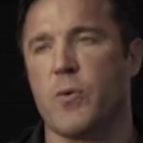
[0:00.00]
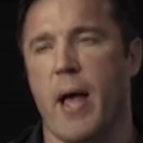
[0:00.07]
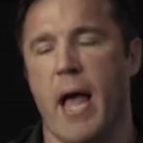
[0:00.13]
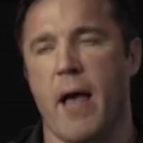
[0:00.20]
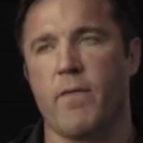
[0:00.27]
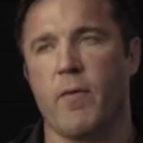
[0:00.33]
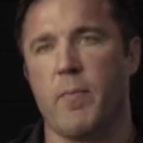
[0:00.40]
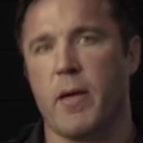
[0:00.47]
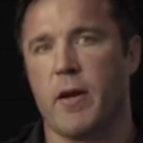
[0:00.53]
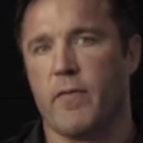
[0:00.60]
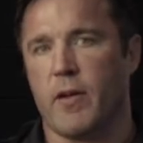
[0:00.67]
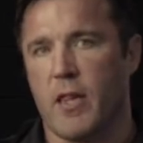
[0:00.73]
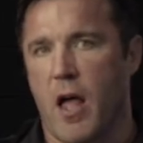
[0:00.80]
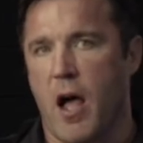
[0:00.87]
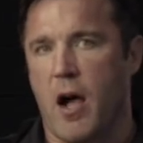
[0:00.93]
you have a bit
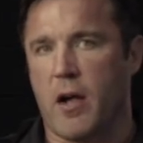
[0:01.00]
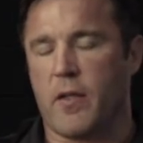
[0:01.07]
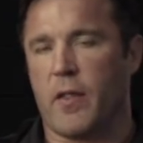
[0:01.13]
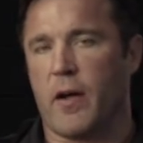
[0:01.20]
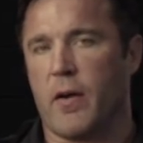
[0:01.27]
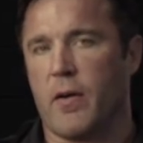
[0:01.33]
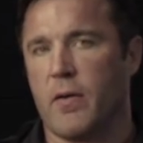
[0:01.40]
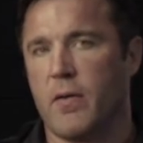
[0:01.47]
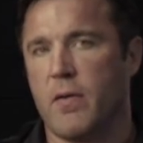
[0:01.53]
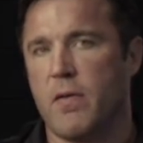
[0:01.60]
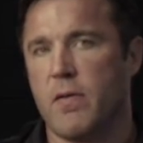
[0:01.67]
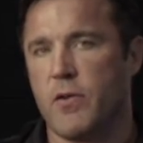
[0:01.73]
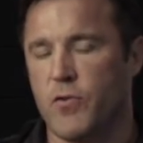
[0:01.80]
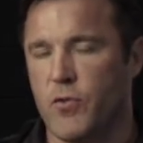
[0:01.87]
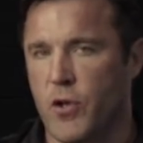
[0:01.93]
of a lock there.
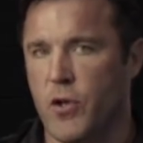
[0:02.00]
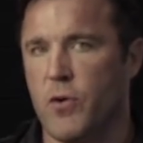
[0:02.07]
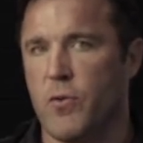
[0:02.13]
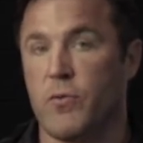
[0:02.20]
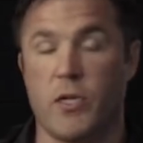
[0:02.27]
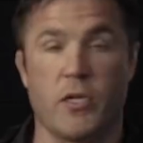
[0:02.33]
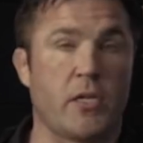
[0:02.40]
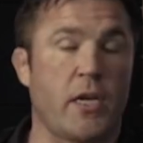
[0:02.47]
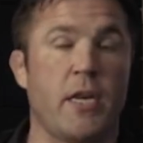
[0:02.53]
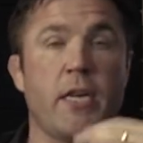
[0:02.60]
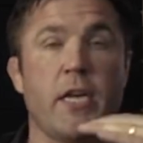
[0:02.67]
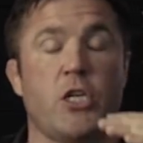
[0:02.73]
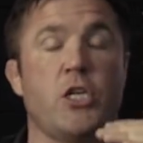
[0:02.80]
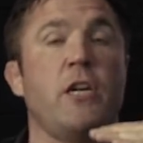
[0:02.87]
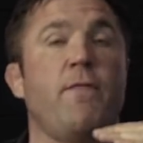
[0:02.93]
You do. Does
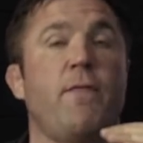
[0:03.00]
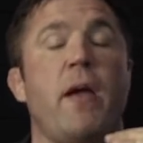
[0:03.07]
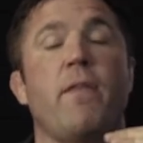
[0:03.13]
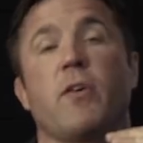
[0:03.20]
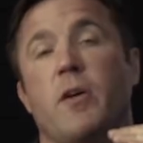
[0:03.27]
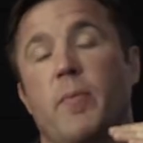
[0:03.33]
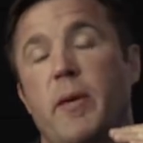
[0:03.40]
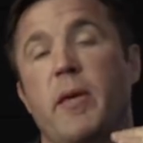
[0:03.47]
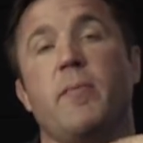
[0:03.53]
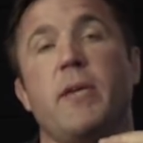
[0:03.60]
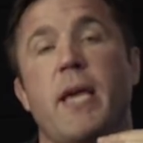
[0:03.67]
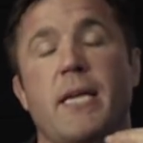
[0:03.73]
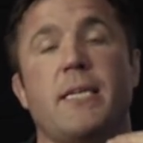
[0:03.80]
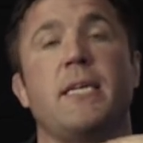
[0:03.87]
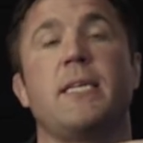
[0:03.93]
conditioning favor Khabib?
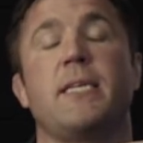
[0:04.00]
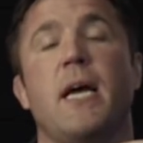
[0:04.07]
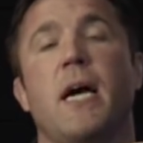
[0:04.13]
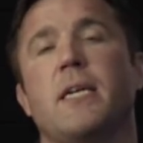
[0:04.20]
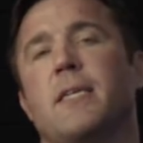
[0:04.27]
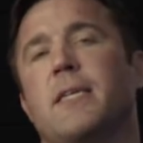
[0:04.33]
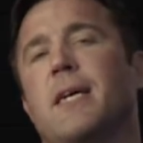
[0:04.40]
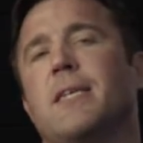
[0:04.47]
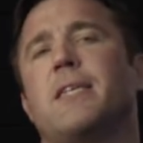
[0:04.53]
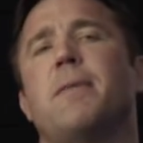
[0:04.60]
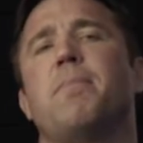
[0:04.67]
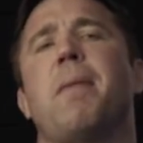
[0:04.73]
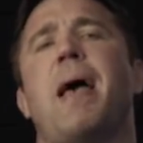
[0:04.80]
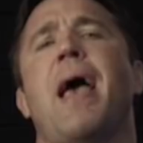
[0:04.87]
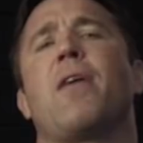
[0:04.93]
Yes, it does. Does
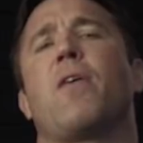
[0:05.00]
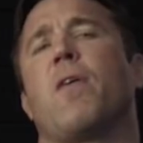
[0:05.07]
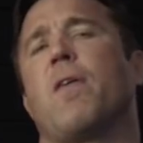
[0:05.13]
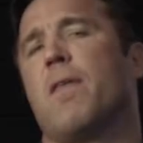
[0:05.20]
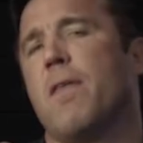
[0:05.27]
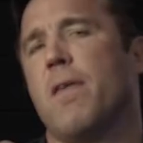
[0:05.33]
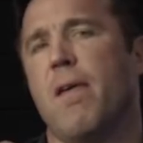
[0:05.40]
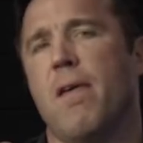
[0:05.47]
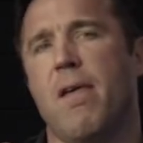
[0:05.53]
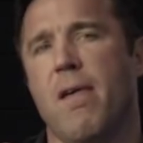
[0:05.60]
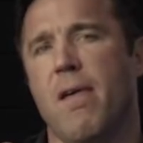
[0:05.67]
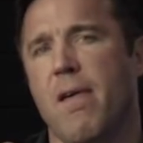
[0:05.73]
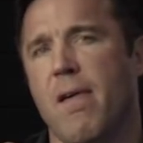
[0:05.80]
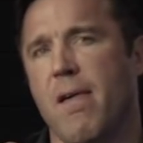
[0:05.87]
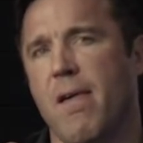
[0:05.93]
it matter?
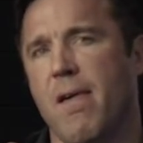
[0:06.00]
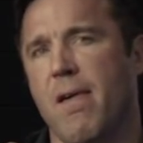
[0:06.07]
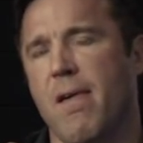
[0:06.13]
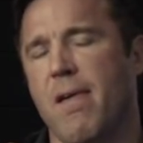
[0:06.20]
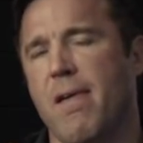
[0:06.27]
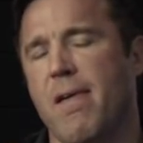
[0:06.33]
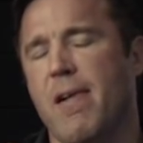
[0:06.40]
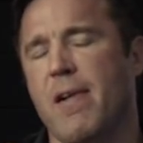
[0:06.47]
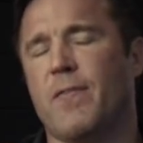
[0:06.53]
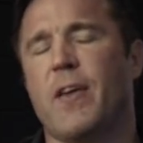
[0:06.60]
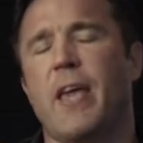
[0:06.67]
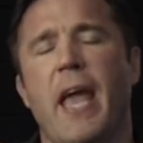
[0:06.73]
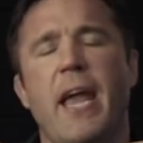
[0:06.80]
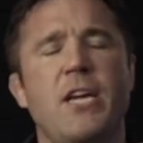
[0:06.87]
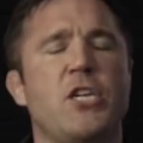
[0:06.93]

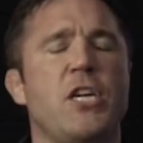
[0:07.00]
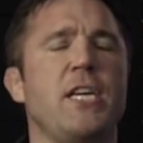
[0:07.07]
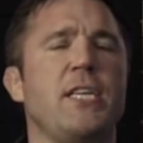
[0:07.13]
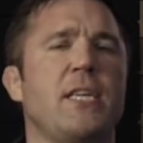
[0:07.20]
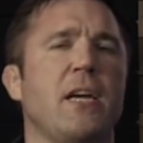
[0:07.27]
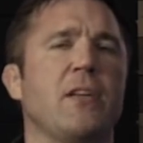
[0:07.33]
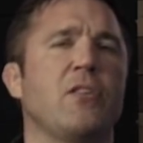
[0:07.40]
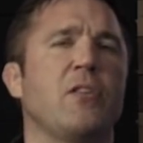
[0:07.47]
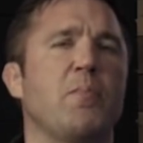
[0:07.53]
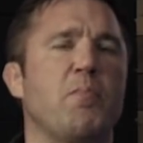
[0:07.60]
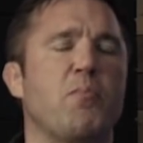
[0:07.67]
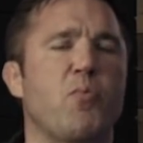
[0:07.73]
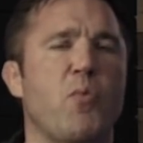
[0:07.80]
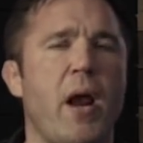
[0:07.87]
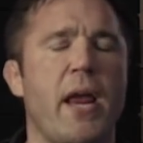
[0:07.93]
If Gaethje doesn't
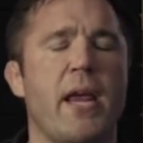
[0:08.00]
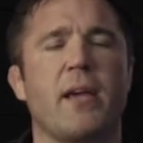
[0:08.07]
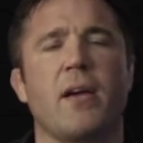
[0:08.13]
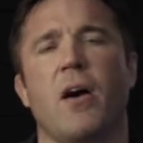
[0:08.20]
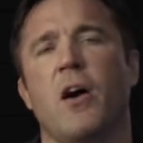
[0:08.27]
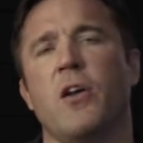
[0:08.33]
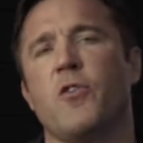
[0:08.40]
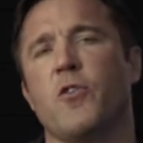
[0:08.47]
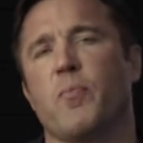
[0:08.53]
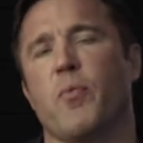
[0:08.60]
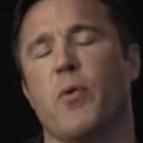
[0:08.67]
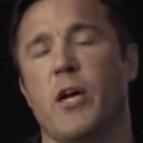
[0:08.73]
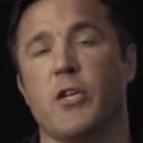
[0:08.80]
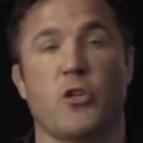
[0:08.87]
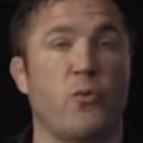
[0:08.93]
break under
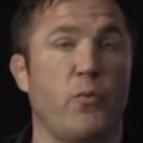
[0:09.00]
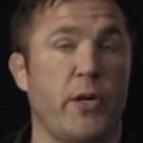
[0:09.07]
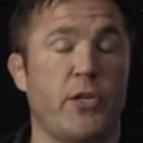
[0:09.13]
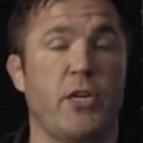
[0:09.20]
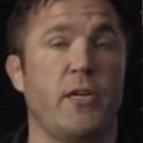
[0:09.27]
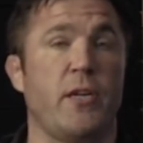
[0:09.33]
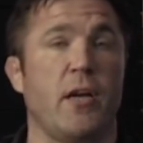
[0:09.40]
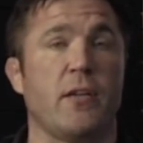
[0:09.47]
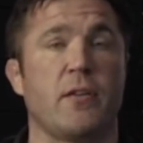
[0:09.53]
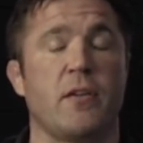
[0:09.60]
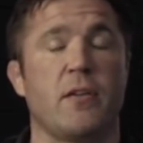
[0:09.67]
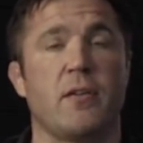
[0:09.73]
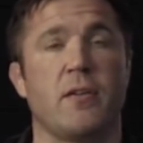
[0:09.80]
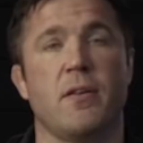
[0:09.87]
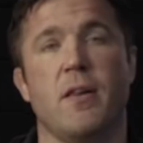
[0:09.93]
pressure, which he
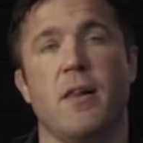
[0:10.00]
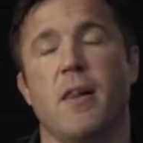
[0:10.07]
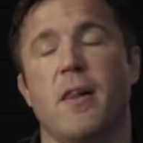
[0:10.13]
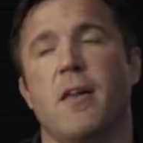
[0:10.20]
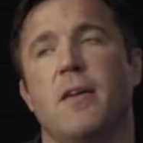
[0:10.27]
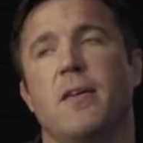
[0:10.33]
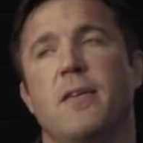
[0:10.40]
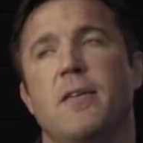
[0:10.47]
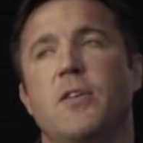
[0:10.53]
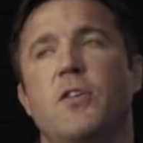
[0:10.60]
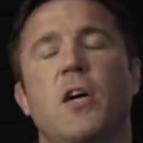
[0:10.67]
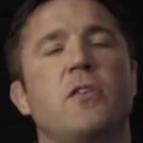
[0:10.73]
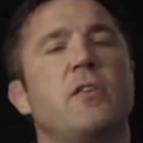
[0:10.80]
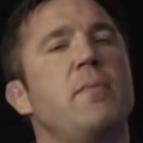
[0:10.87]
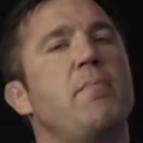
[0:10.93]
doesn't,
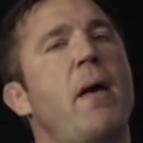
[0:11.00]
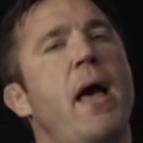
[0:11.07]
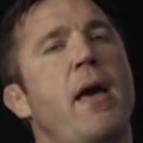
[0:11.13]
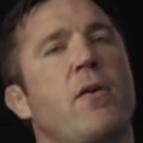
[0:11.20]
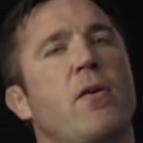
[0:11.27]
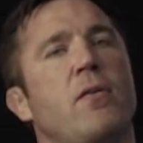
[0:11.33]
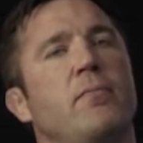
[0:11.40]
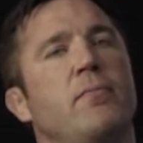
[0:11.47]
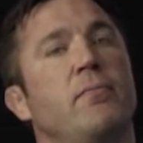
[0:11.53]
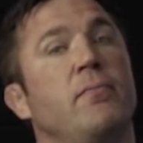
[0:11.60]
does it matter?